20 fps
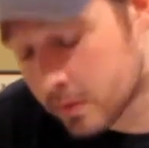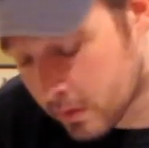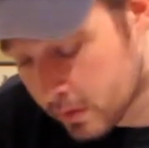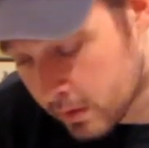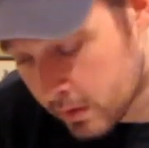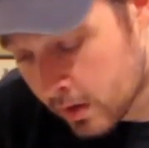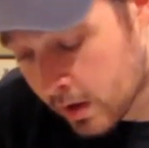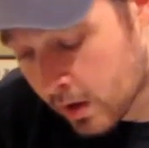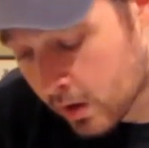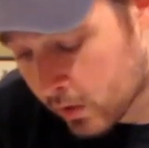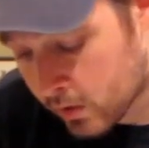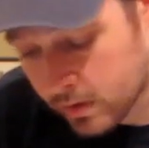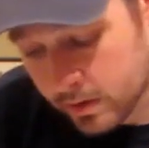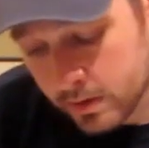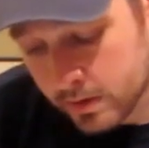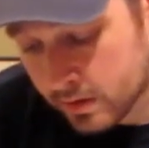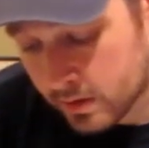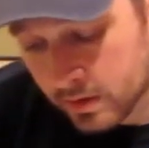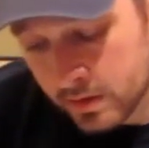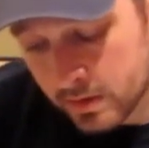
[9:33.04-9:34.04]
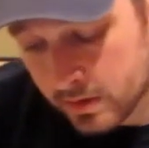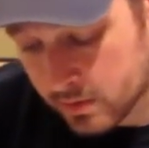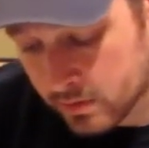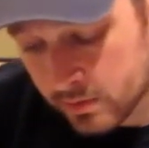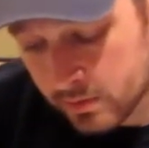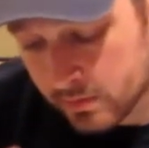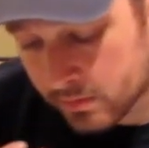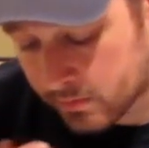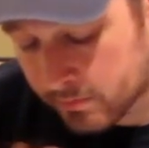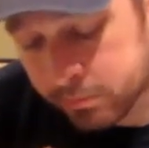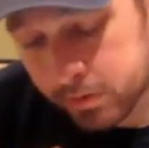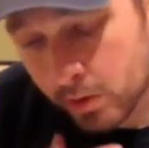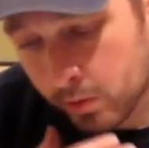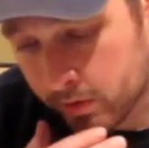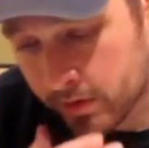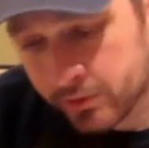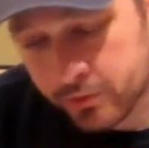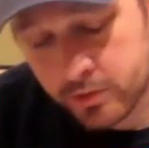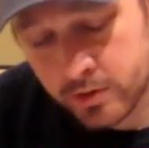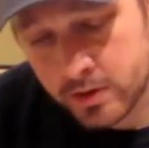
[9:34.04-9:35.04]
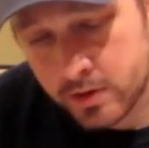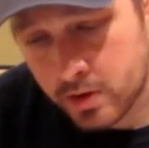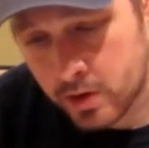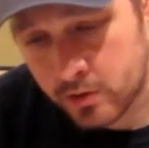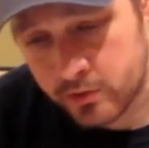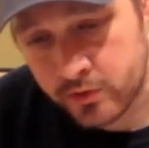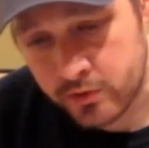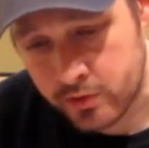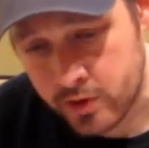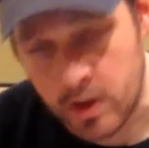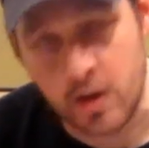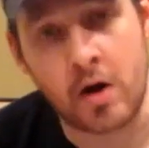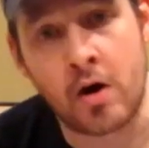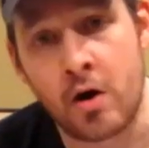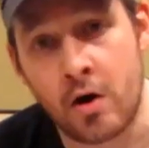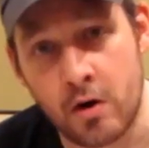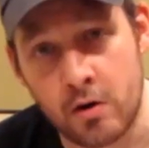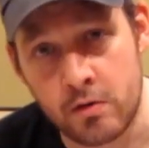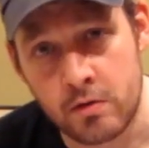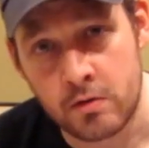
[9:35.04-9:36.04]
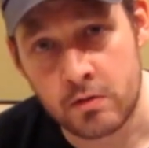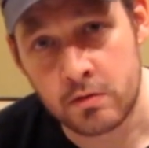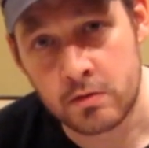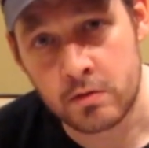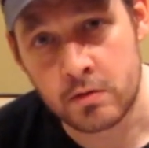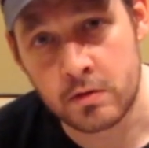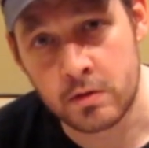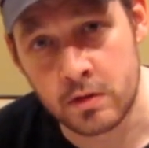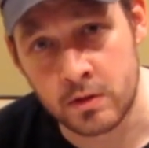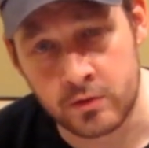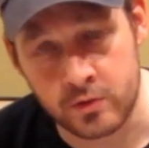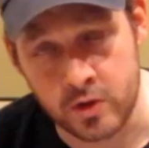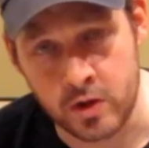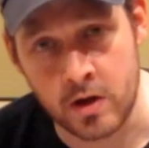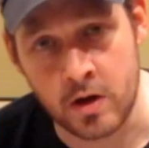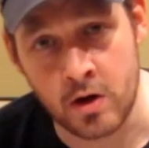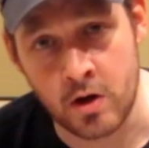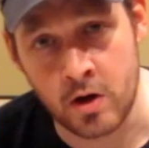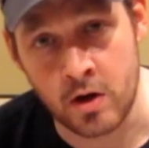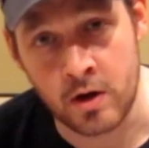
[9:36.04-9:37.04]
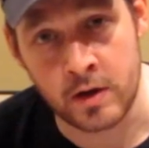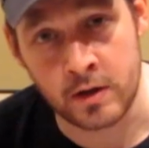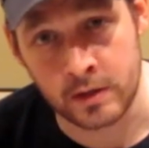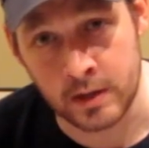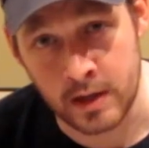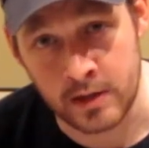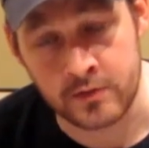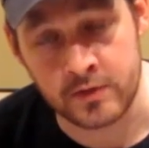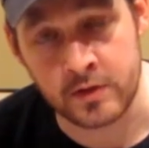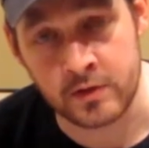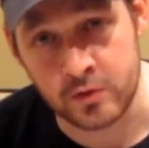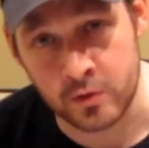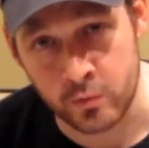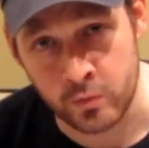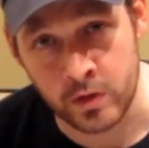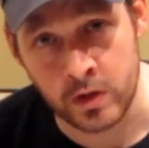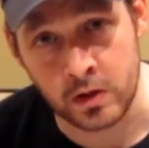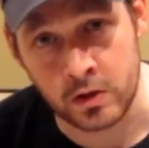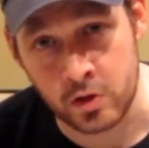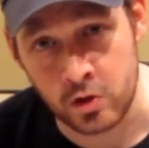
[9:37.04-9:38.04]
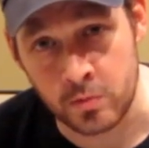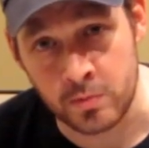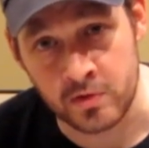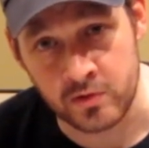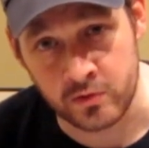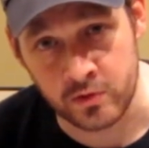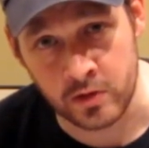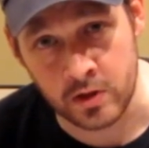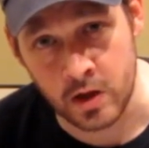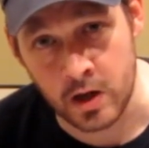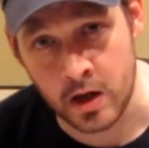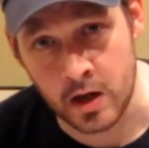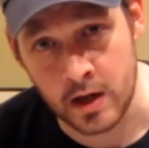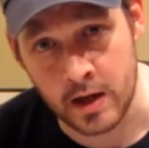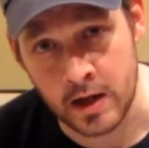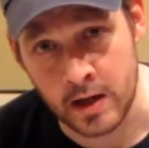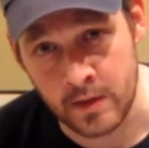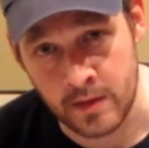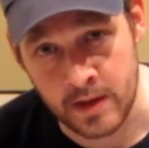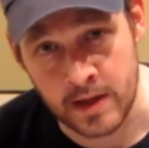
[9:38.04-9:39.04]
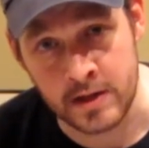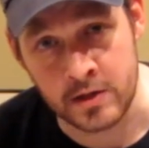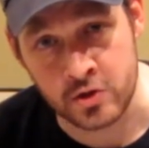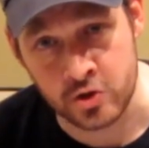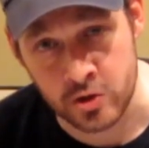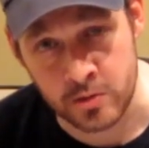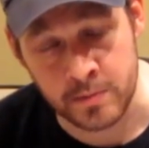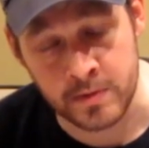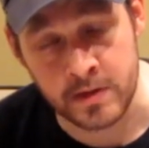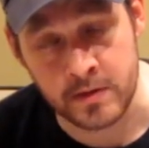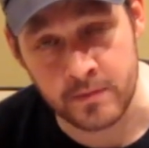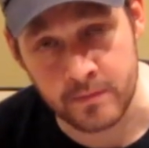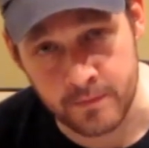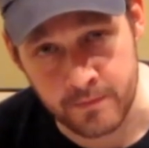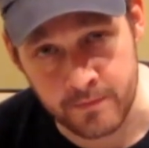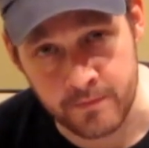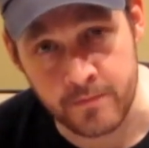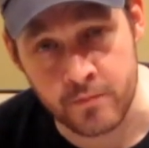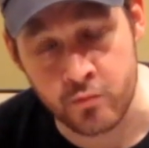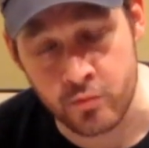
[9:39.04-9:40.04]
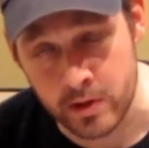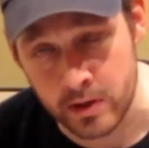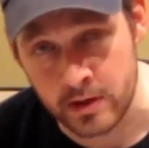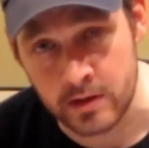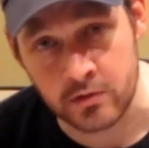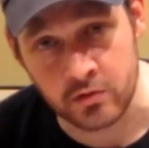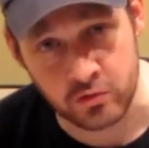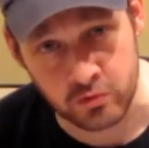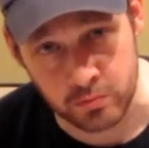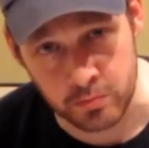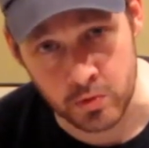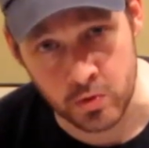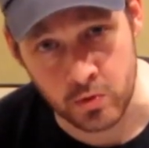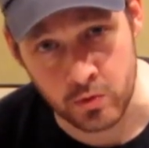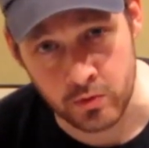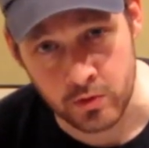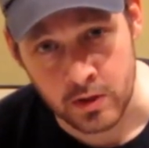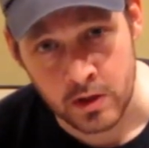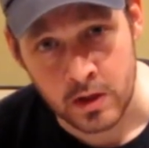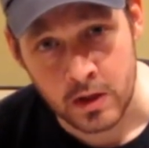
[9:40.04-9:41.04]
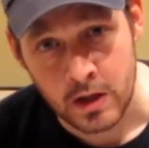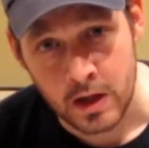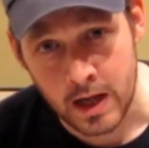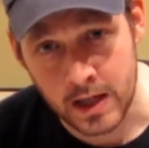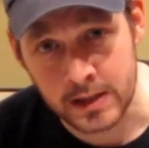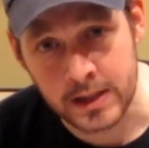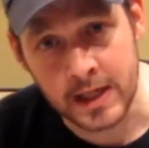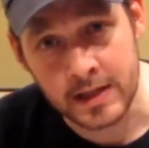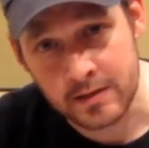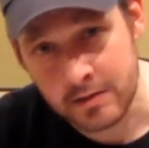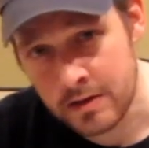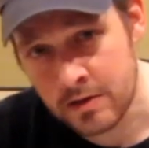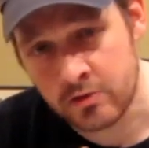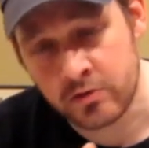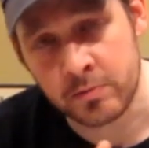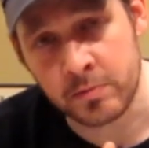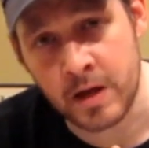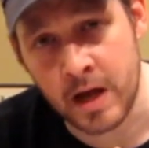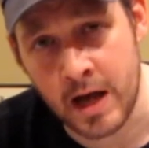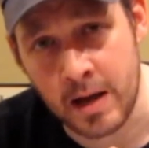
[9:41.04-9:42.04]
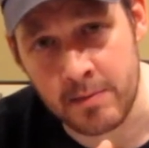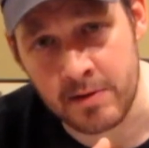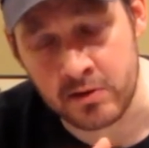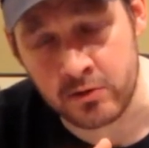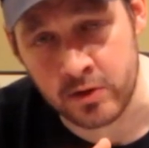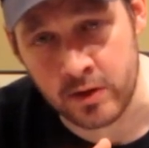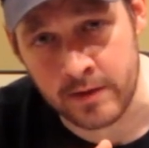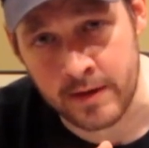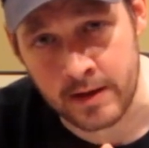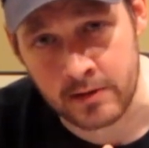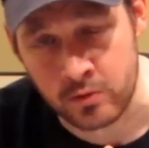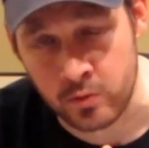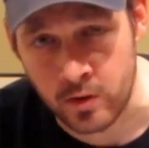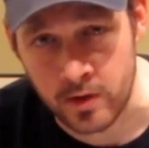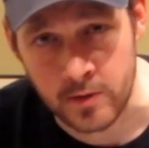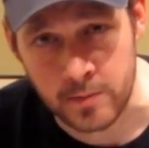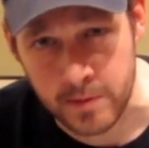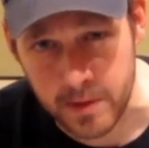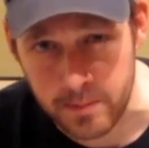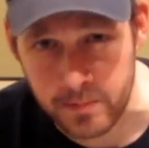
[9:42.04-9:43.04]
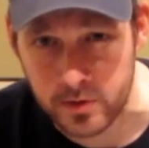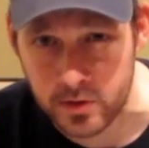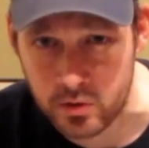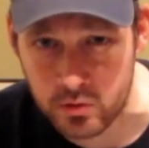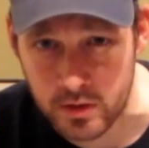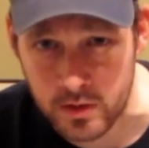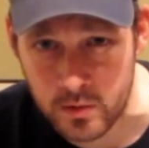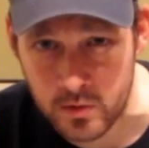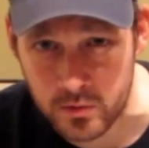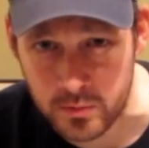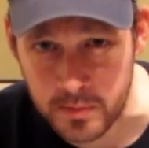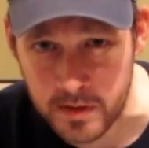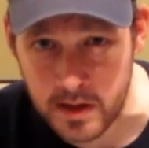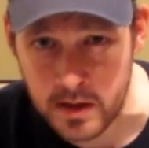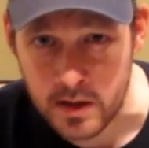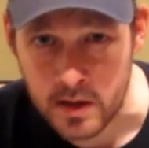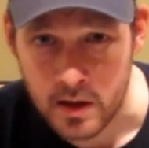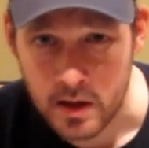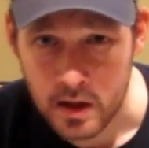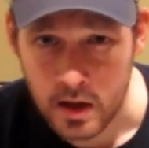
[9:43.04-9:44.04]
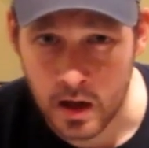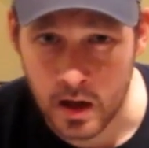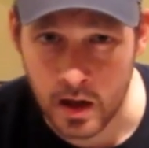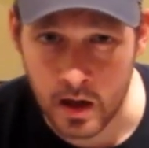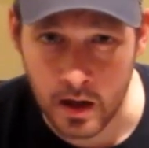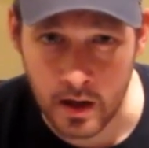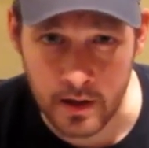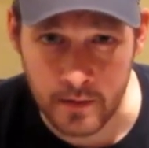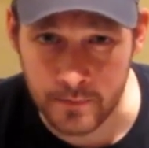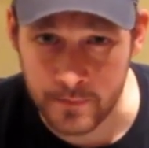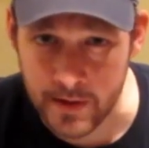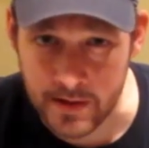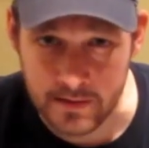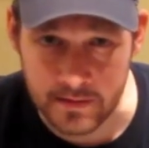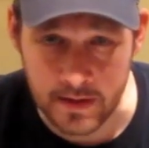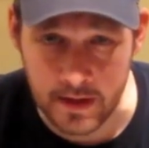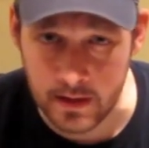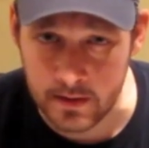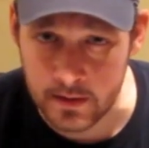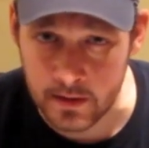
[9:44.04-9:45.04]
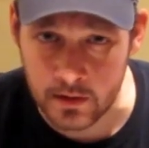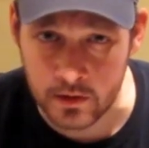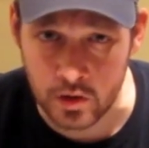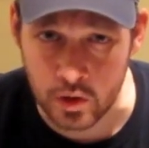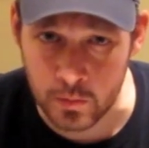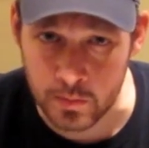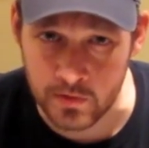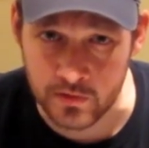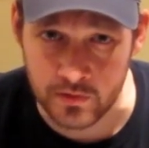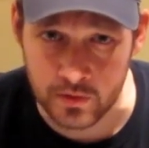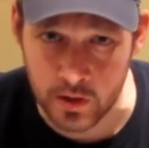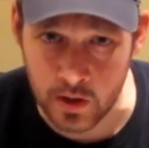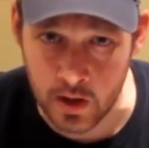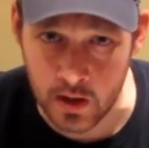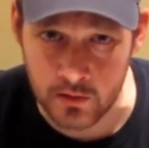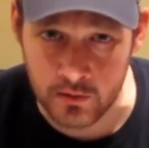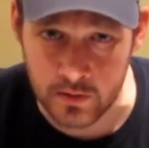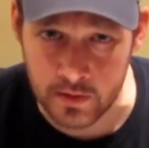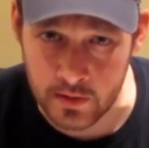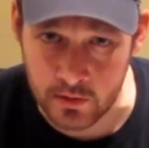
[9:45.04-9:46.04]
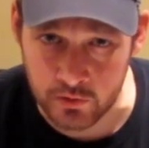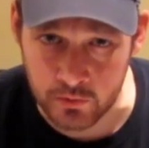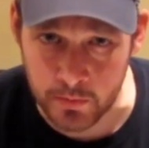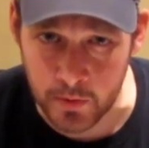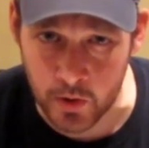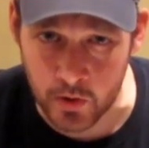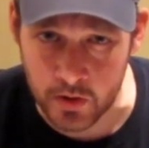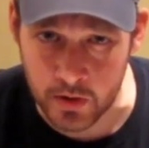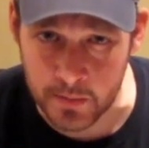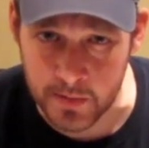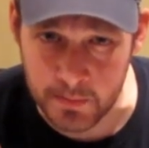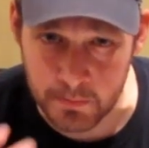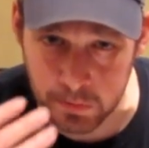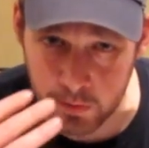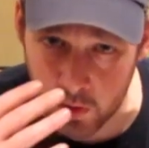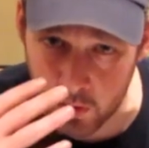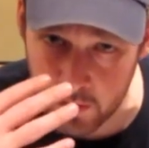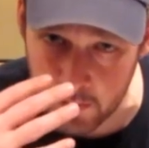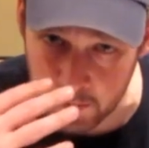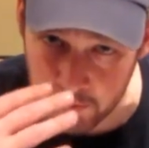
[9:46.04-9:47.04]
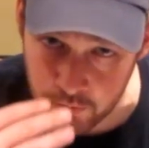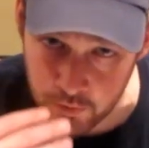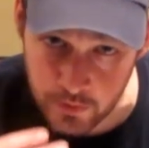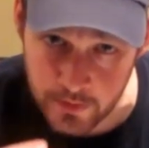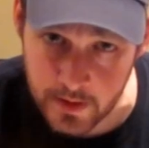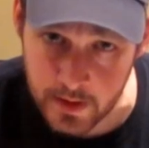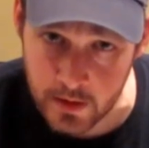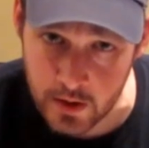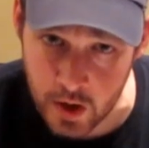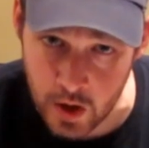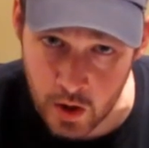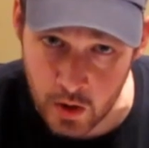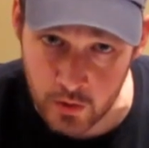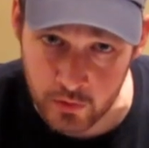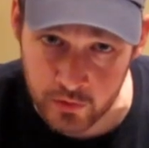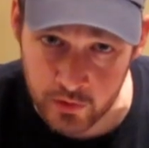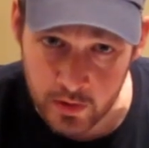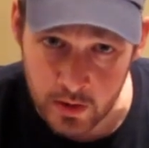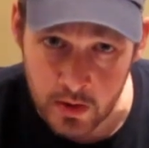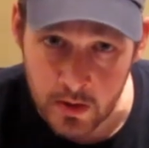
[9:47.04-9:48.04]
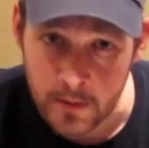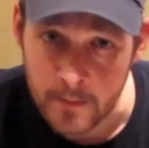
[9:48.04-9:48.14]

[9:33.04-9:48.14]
You know, blowing it through your nose is going to hurt. It's going to hurt unless it's a real Cuban cigar, and then it should be really smooth. I'd like to hear some comments on that. Do other people agree with me? If they take their Cuban cigars and they're smoking them and blow them through their nose,